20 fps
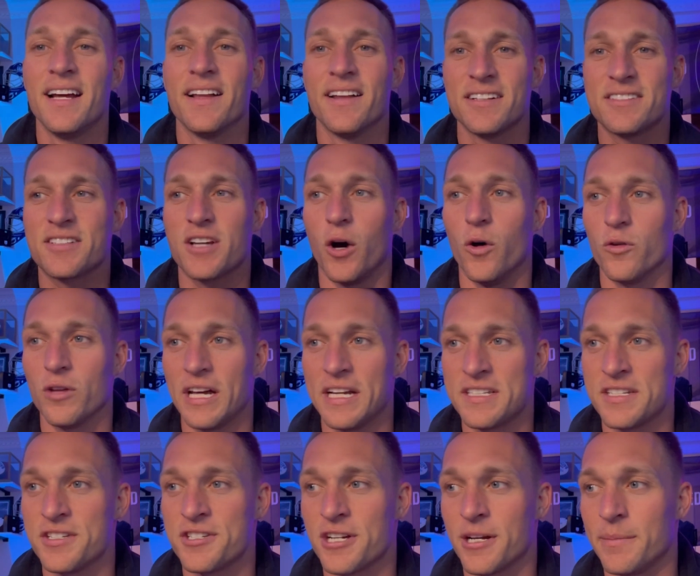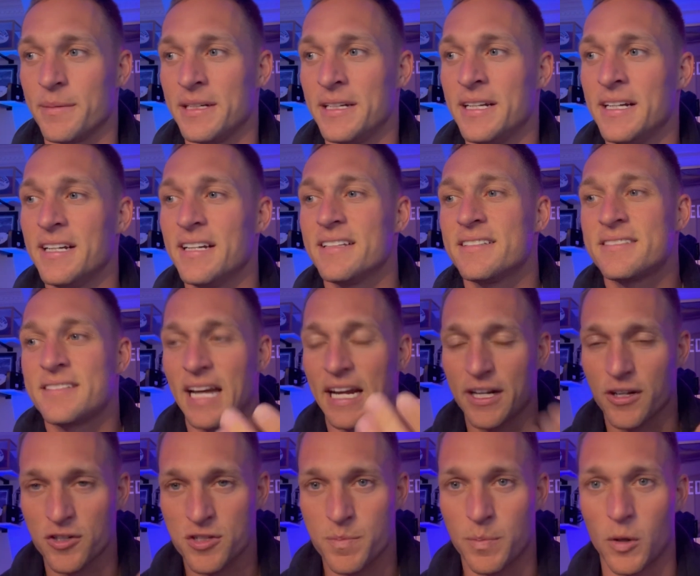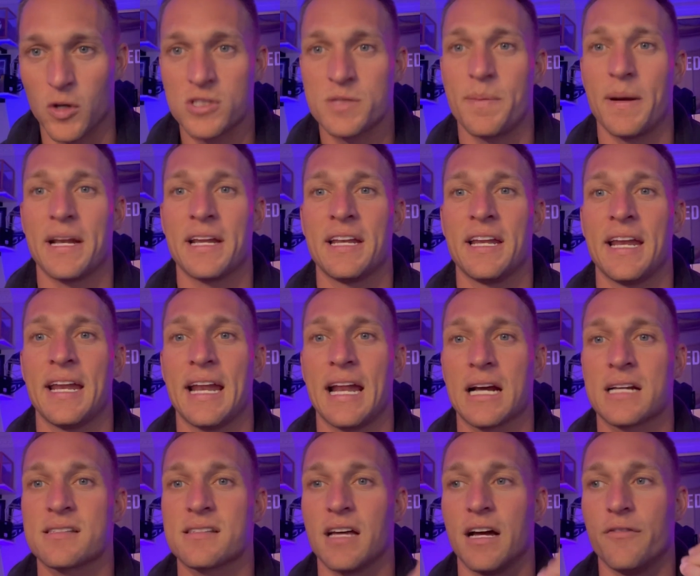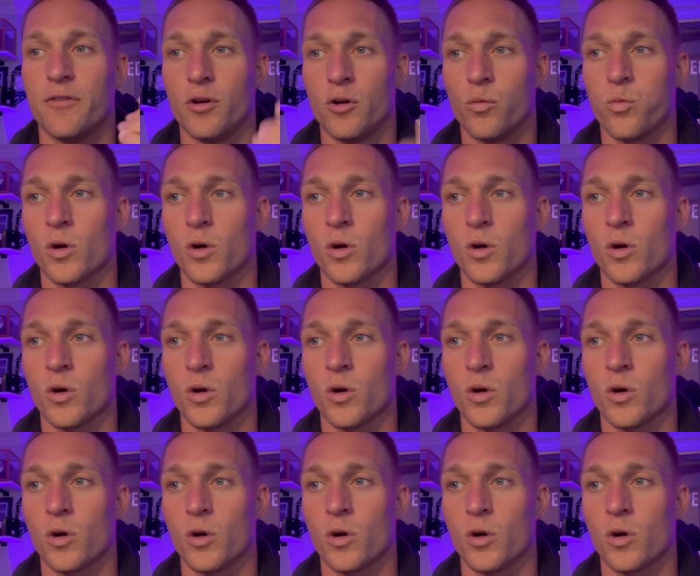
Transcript: Let's go, ladies and gentlemen. Take your sports betting to the next level.